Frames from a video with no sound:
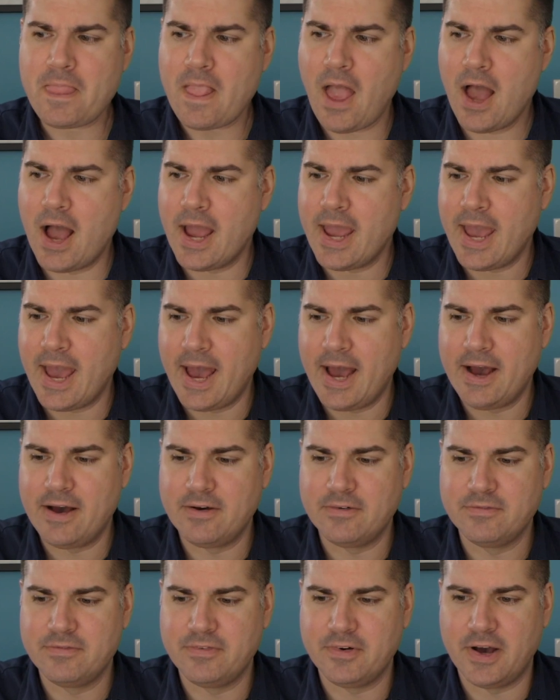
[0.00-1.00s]
I
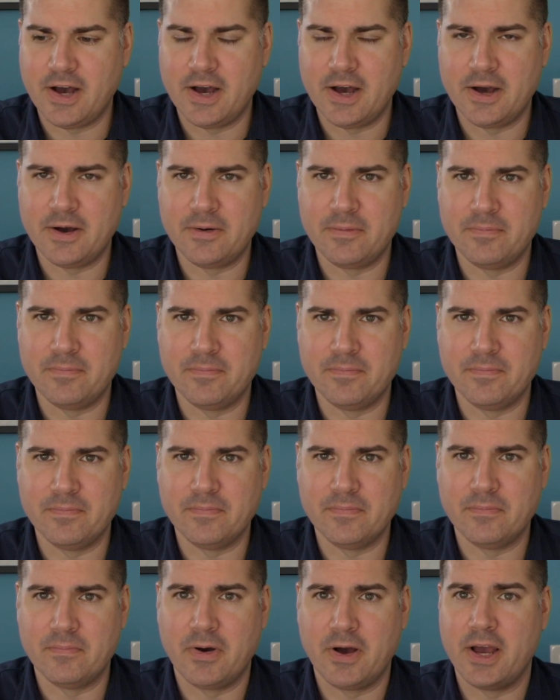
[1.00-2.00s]
have
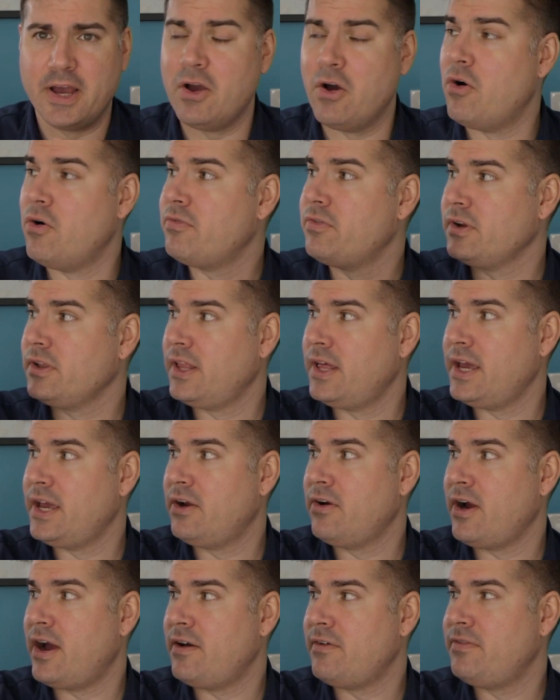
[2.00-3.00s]
my overlay
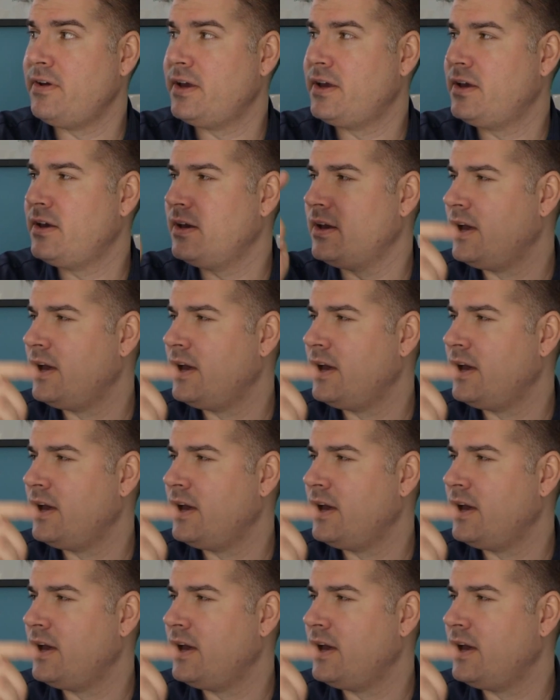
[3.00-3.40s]
graphic